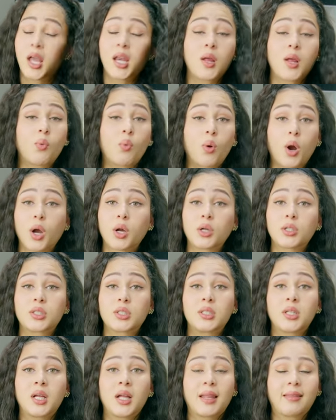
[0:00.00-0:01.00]
And it
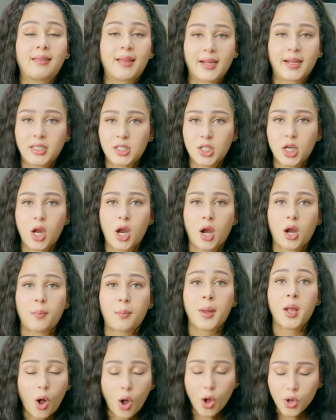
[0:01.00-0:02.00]
works like a
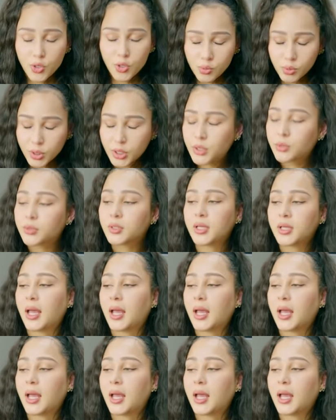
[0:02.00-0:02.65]
charm. All you literally